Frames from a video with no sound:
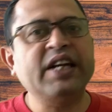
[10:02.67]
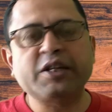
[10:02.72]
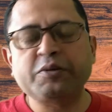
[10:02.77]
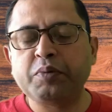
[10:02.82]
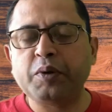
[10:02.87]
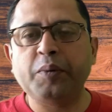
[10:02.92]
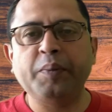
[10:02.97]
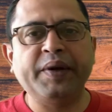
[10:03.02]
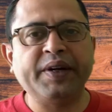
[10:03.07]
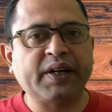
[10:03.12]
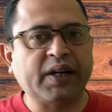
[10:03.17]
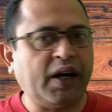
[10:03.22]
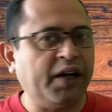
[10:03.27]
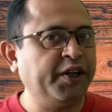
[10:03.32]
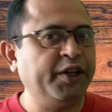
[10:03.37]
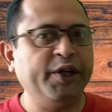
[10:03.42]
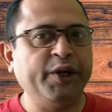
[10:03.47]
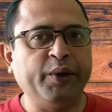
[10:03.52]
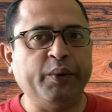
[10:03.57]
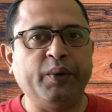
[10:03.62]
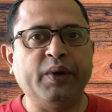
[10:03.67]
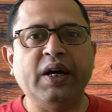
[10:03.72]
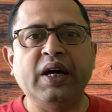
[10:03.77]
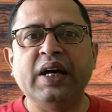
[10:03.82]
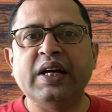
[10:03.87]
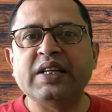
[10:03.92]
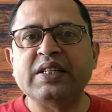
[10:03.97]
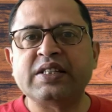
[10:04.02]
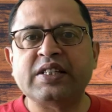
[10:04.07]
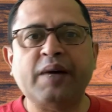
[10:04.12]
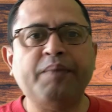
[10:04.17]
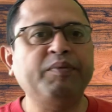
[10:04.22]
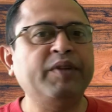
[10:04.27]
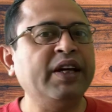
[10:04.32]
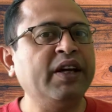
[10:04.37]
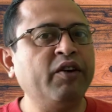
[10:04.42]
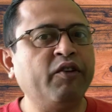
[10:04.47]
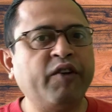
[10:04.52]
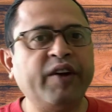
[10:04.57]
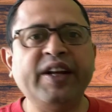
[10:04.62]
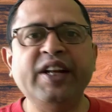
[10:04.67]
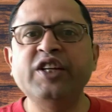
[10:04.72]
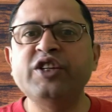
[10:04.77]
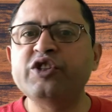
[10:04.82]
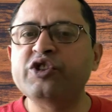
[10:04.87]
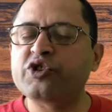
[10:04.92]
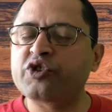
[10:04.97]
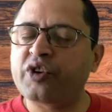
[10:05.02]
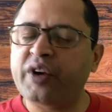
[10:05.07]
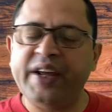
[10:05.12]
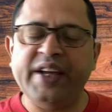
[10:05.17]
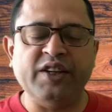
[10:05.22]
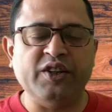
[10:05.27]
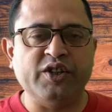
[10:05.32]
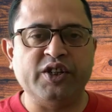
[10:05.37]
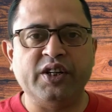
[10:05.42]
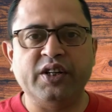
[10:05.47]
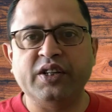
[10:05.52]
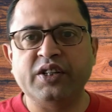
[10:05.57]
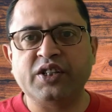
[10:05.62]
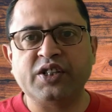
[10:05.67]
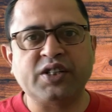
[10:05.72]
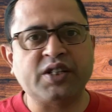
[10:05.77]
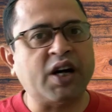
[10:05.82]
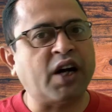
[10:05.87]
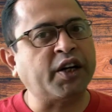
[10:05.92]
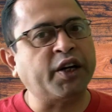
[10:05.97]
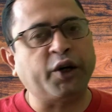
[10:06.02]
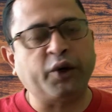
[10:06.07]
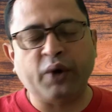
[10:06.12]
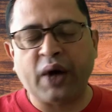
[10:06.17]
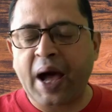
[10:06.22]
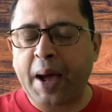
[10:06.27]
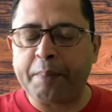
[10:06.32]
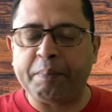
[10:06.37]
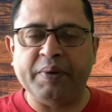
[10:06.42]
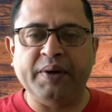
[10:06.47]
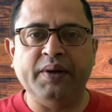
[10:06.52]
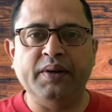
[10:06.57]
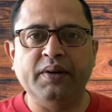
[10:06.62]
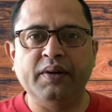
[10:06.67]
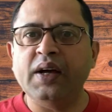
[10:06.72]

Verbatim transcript: experiment continued, something really strange started to happen.